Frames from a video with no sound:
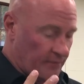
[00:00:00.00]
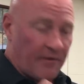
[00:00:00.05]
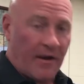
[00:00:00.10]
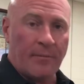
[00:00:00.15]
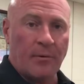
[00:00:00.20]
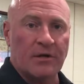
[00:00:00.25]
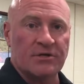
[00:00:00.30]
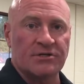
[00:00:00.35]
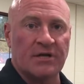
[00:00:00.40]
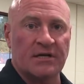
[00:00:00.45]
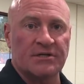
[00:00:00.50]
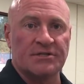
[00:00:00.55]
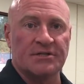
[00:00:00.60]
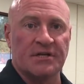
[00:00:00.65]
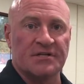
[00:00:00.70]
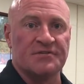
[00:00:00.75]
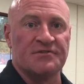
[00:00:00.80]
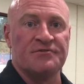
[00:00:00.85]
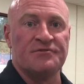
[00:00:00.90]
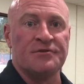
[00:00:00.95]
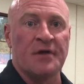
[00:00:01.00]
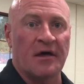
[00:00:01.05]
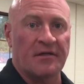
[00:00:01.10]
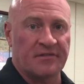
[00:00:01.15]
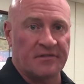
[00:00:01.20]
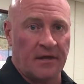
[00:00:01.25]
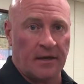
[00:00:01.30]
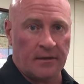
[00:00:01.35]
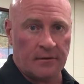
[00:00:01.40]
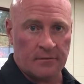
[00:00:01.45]
vibration actually does
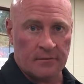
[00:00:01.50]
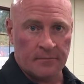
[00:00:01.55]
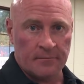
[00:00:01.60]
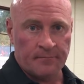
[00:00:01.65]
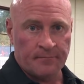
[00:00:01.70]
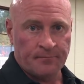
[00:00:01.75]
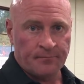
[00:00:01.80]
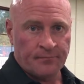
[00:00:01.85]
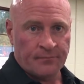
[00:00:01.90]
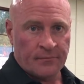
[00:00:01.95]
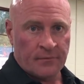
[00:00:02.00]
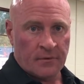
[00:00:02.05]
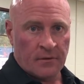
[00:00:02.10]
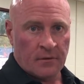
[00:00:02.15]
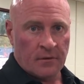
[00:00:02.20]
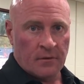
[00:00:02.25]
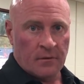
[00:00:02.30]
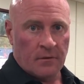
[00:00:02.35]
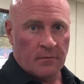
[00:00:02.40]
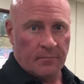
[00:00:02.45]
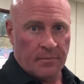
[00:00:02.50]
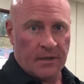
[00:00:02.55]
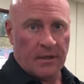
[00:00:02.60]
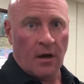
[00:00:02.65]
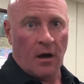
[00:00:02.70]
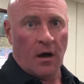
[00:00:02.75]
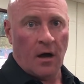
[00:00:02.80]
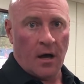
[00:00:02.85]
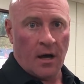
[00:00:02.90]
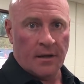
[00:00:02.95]
nothing
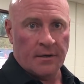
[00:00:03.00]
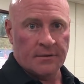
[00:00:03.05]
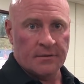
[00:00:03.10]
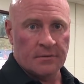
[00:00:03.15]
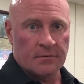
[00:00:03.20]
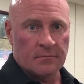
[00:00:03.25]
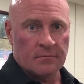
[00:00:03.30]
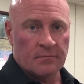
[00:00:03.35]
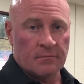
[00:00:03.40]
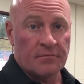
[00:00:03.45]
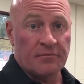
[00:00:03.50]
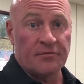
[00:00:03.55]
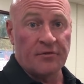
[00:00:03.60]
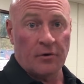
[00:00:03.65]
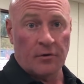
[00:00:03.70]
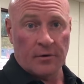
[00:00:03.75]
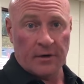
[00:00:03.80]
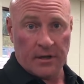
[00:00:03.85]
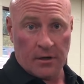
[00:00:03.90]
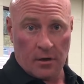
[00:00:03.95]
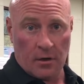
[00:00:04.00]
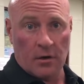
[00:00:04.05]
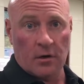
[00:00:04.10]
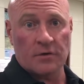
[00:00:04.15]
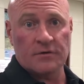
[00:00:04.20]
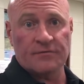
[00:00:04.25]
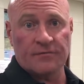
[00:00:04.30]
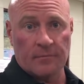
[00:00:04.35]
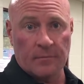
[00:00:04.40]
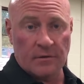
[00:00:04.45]
beyond 30
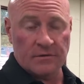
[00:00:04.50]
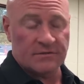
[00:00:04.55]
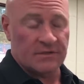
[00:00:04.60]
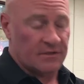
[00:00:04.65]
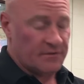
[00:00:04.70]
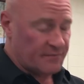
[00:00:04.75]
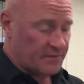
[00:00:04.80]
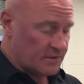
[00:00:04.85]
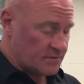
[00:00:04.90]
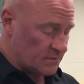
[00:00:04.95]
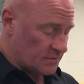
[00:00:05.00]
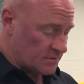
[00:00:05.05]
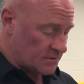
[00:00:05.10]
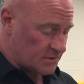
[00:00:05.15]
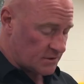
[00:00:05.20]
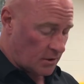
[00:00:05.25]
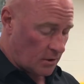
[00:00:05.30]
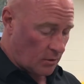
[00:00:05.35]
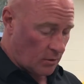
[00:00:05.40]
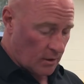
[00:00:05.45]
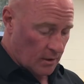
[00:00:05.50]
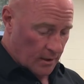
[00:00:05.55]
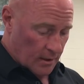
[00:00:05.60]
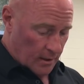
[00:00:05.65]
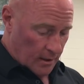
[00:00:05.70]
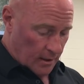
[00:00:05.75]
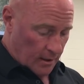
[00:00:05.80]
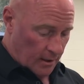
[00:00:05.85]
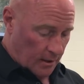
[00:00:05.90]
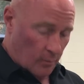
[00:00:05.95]
Hertz for most individuals. So
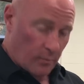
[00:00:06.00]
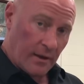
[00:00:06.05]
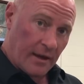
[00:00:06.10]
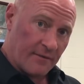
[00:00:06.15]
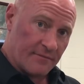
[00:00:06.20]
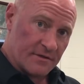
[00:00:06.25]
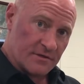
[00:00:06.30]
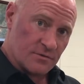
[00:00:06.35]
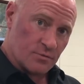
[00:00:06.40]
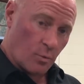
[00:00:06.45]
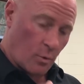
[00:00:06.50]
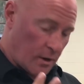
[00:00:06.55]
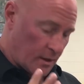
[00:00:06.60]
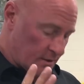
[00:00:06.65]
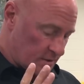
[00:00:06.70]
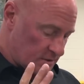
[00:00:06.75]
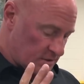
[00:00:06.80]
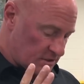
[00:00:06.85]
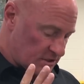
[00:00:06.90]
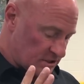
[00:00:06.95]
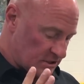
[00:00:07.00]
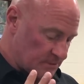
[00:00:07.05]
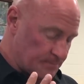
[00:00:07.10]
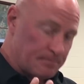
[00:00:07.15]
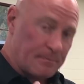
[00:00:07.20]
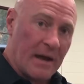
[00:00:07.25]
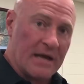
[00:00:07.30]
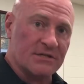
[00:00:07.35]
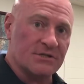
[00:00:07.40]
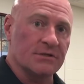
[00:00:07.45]
we have this one
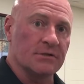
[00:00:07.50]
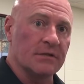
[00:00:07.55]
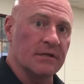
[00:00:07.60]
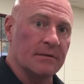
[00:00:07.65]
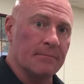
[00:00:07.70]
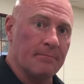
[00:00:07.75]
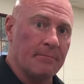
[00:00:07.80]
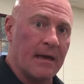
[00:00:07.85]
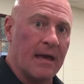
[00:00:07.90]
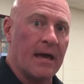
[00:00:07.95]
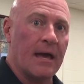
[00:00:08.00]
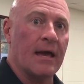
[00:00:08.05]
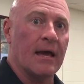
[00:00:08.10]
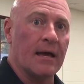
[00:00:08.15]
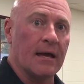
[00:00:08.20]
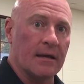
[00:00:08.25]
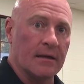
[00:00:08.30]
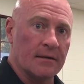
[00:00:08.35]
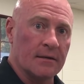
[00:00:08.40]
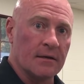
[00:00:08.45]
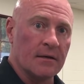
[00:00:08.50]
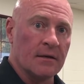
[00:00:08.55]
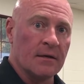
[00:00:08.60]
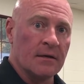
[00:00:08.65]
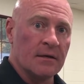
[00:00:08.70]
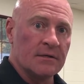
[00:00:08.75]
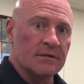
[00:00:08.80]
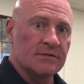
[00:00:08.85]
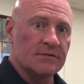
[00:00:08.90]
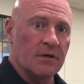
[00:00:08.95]
specially made
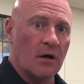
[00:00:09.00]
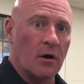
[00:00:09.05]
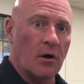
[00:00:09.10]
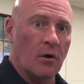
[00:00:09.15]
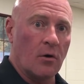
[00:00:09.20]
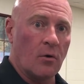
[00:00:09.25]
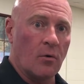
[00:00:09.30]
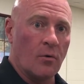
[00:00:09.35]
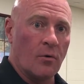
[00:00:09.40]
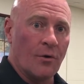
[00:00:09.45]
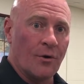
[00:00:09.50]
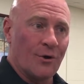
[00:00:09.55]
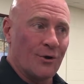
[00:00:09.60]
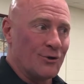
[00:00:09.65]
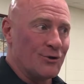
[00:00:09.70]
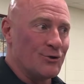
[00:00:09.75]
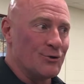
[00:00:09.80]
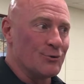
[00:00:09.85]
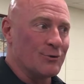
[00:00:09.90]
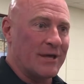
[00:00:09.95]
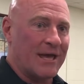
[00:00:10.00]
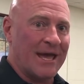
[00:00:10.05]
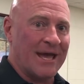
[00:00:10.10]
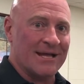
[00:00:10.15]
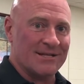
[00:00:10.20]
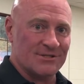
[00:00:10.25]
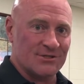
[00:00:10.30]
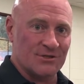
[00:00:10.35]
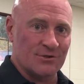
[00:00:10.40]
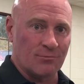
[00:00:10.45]
so you
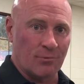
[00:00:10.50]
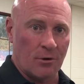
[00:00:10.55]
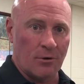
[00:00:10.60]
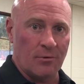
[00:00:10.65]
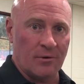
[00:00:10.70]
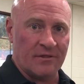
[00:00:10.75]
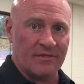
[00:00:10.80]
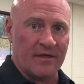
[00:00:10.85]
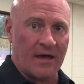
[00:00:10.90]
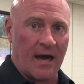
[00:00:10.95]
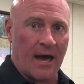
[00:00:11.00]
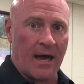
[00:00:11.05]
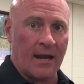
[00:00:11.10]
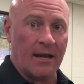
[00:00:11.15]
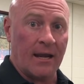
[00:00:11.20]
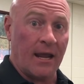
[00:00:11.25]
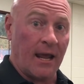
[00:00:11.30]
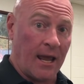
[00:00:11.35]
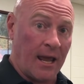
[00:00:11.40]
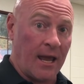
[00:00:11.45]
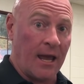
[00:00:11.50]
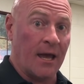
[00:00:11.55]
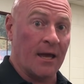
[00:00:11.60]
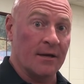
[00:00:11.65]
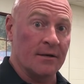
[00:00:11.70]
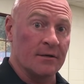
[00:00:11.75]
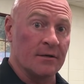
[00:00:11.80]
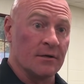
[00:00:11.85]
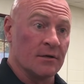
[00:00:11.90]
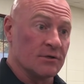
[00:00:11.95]
can't screw with that
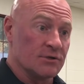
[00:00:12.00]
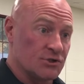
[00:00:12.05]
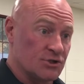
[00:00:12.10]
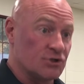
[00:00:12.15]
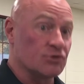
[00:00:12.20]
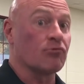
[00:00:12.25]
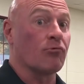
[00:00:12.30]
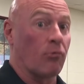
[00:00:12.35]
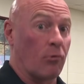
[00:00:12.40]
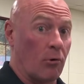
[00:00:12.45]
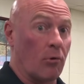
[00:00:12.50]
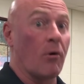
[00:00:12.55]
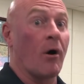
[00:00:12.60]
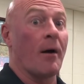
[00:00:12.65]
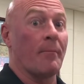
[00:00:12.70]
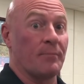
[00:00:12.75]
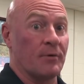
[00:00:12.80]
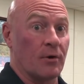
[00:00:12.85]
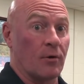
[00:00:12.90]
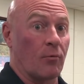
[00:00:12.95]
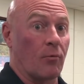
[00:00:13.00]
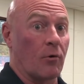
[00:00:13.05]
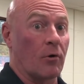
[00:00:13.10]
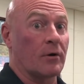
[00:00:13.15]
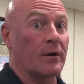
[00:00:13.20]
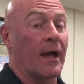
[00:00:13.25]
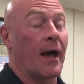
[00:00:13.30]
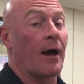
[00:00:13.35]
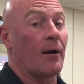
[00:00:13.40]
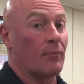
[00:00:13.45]
and screw up your
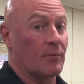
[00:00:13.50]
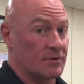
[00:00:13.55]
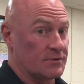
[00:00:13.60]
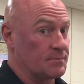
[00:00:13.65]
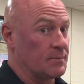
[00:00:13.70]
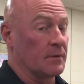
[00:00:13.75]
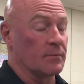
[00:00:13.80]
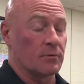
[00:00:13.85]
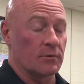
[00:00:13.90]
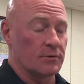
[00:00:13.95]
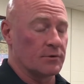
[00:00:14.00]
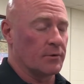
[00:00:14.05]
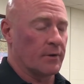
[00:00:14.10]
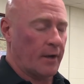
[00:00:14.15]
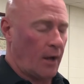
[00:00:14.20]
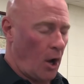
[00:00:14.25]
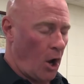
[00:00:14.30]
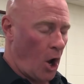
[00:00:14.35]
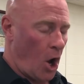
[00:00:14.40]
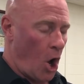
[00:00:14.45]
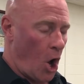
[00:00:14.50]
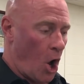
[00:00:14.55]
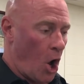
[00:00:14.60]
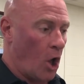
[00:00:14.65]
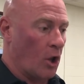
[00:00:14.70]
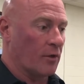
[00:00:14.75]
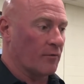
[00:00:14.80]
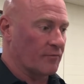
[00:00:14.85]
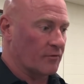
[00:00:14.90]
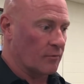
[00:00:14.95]
workout, which people are doing
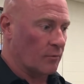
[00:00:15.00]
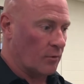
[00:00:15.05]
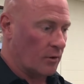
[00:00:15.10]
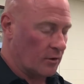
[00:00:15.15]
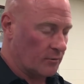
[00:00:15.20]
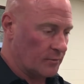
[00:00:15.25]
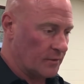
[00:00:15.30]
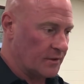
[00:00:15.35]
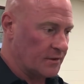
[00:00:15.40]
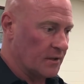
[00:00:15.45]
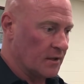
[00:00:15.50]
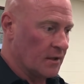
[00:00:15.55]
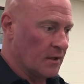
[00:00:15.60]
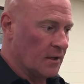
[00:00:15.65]
all over the world with